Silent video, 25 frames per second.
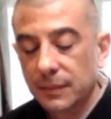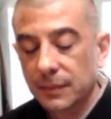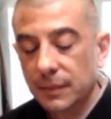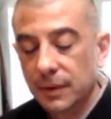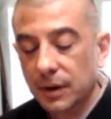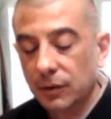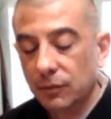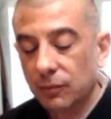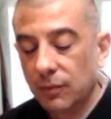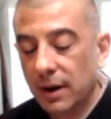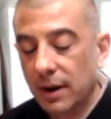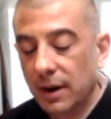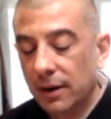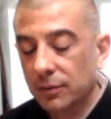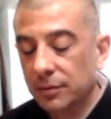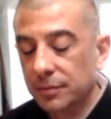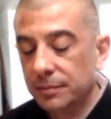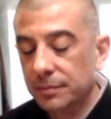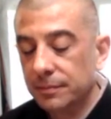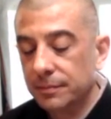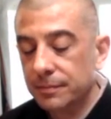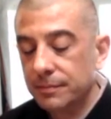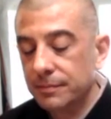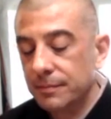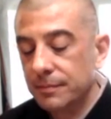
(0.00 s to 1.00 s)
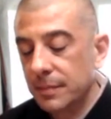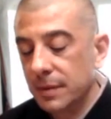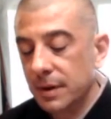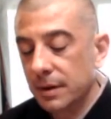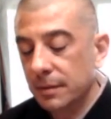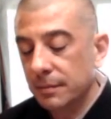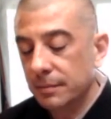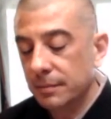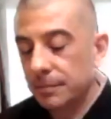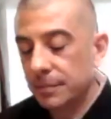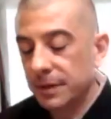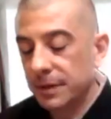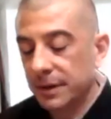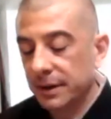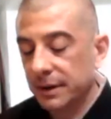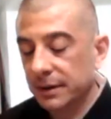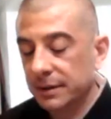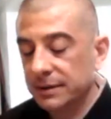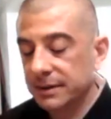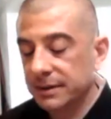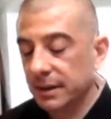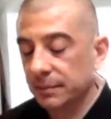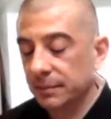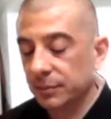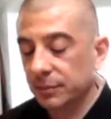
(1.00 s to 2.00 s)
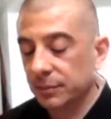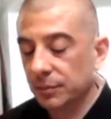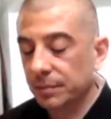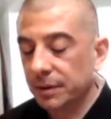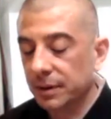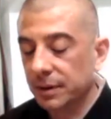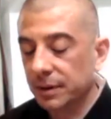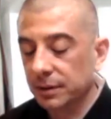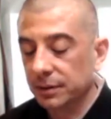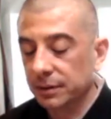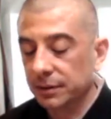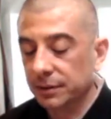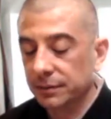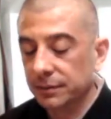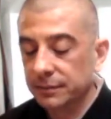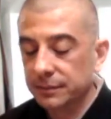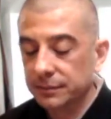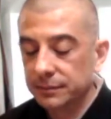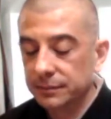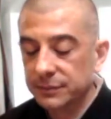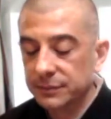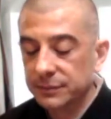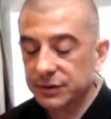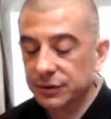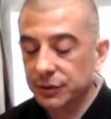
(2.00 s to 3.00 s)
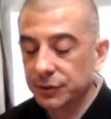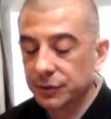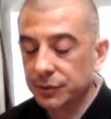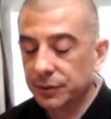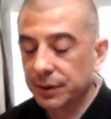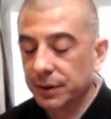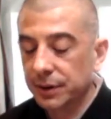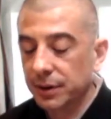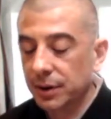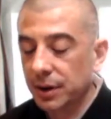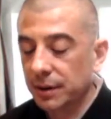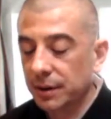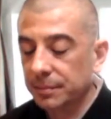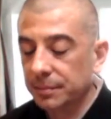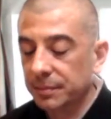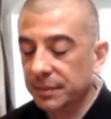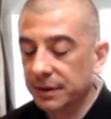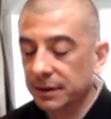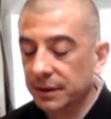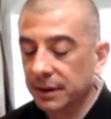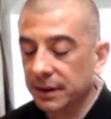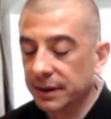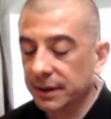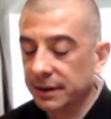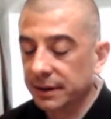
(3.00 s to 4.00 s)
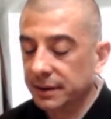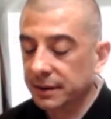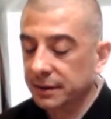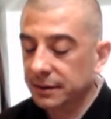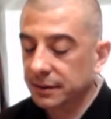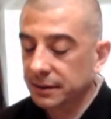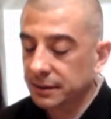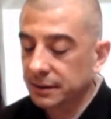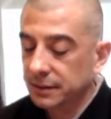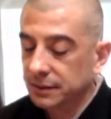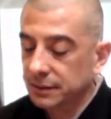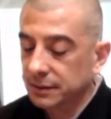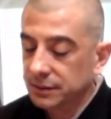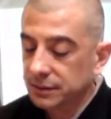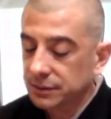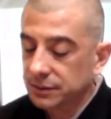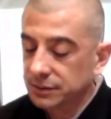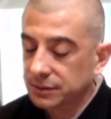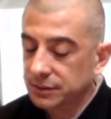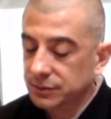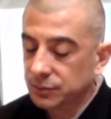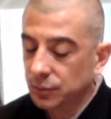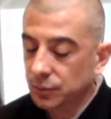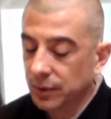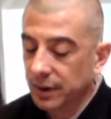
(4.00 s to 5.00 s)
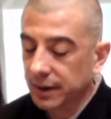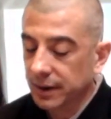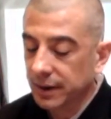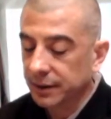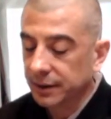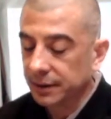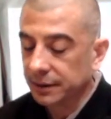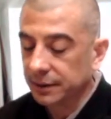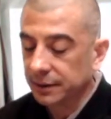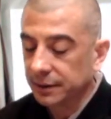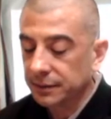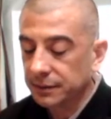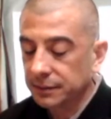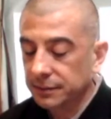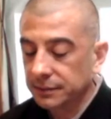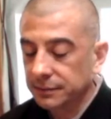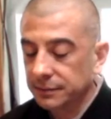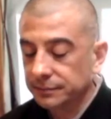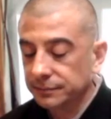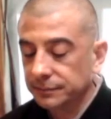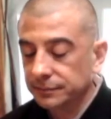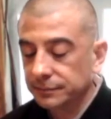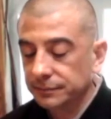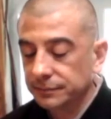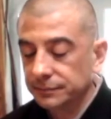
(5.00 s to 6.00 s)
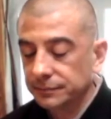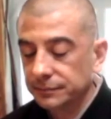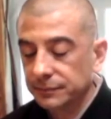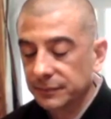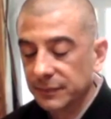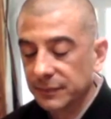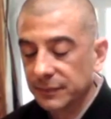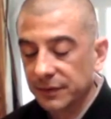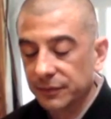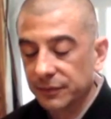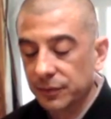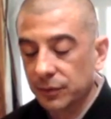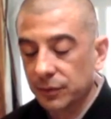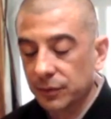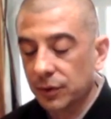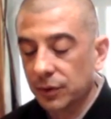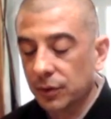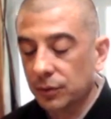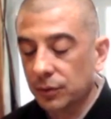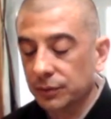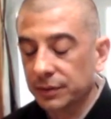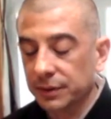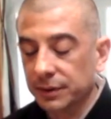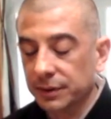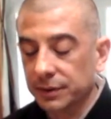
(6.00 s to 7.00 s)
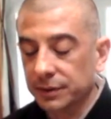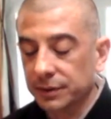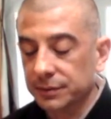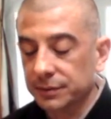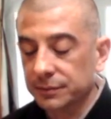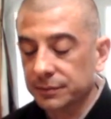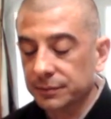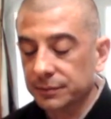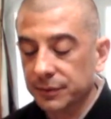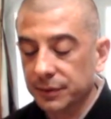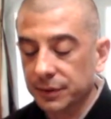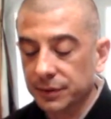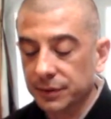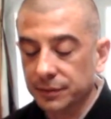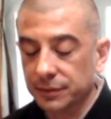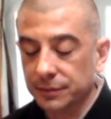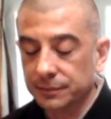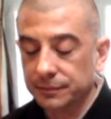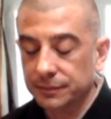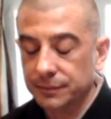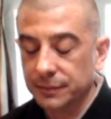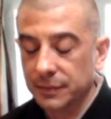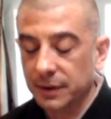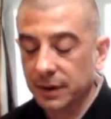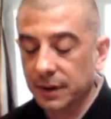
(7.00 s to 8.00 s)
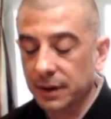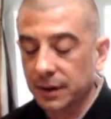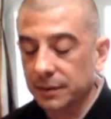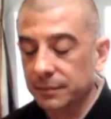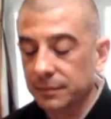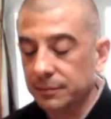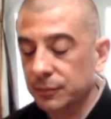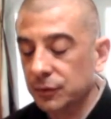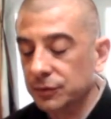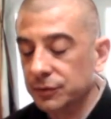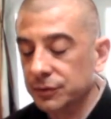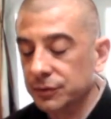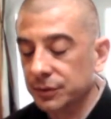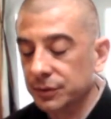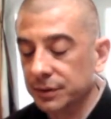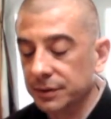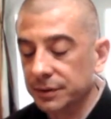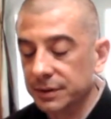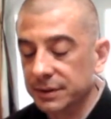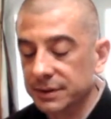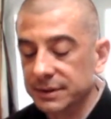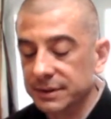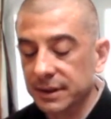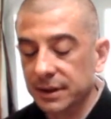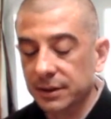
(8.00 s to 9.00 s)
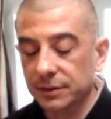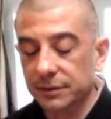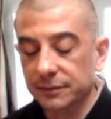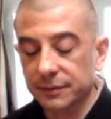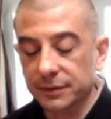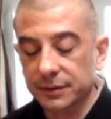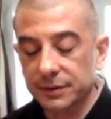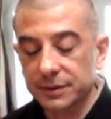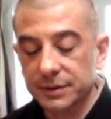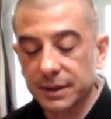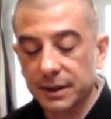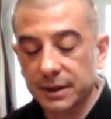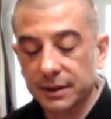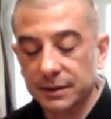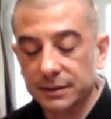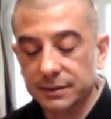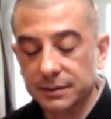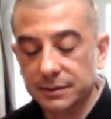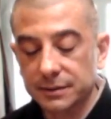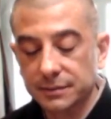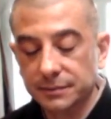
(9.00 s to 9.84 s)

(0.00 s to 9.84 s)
A round, big temple pillar, so you cannot be like swaying if you're holding your mudra in the center of your chest.